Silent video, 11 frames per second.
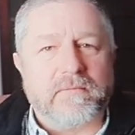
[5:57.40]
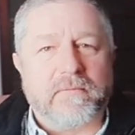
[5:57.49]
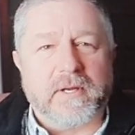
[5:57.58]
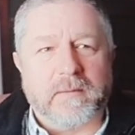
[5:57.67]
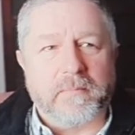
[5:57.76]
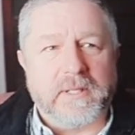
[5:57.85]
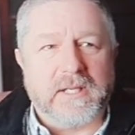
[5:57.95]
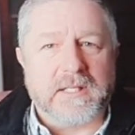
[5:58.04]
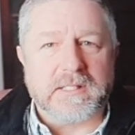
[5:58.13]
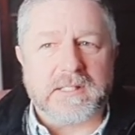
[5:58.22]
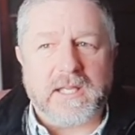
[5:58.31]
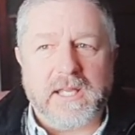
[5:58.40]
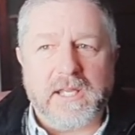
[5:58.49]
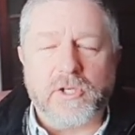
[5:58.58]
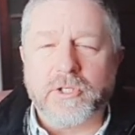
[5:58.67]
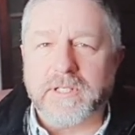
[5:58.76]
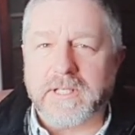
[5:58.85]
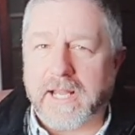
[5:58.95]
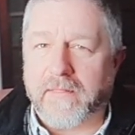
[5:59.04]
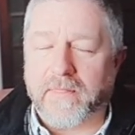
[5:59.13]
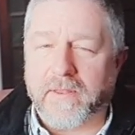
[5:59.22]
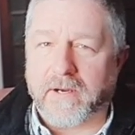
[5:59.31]
and wait for him because he's
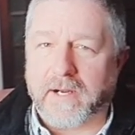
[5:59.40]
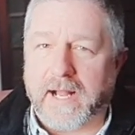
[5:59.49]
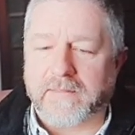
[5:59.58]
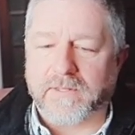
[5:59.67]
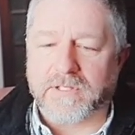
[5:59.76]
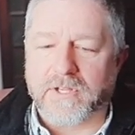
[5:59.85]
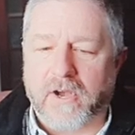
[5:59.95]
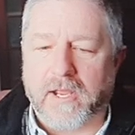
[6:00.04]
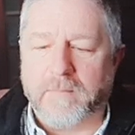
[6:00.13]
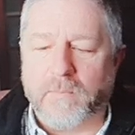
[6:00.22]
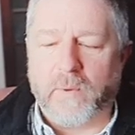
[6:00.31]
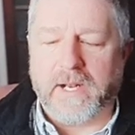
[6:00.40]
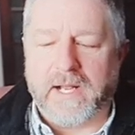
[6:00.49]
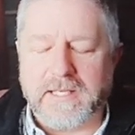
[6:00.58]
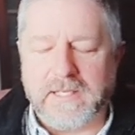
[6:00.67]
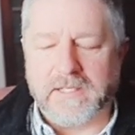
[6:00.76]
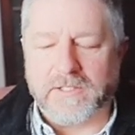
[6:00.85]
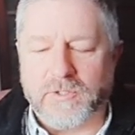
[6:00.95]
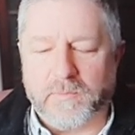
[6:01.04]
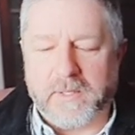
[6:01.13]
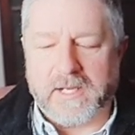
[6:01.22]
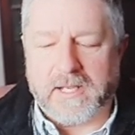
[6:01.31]
get there at the time
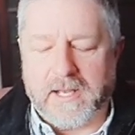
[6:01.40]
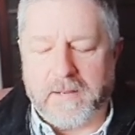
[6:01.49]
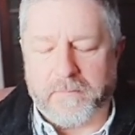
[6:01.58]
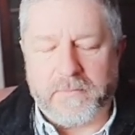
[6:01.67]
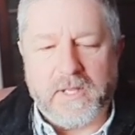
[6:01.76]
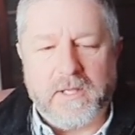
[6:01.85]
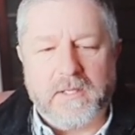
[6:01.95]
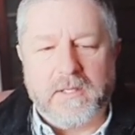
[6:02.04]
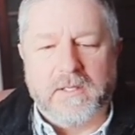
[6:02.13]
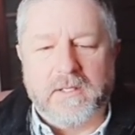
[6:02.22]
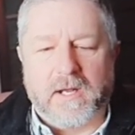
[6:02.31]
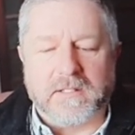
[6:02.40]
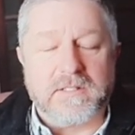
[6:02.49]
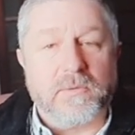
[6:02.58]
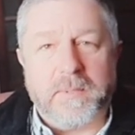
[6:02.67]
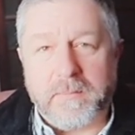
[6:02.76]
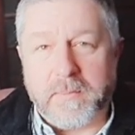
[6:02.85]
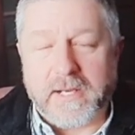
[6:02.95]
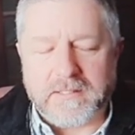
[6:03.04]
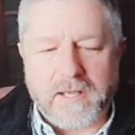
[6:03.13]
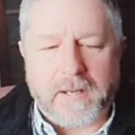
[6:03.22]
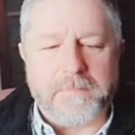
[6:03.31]
I need to pick up
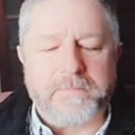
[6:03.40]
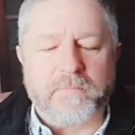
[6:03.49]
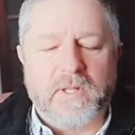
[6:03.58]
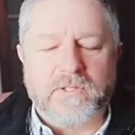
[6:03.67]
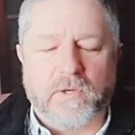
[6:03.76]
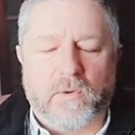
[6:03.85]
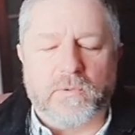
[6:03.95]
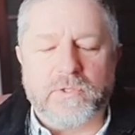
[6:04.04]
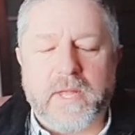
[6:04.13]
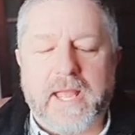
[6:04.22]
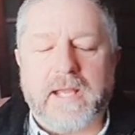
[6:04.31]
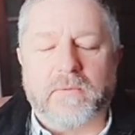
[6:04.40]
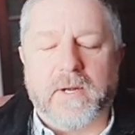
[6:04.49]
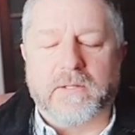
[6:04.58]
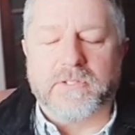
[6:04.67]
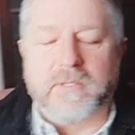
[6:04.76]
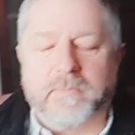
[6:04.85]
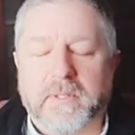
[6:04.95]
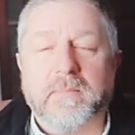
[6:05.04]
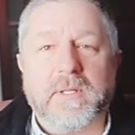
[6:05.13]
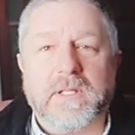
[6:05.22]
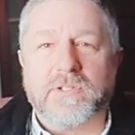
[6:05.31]
to be picked up. So to hang around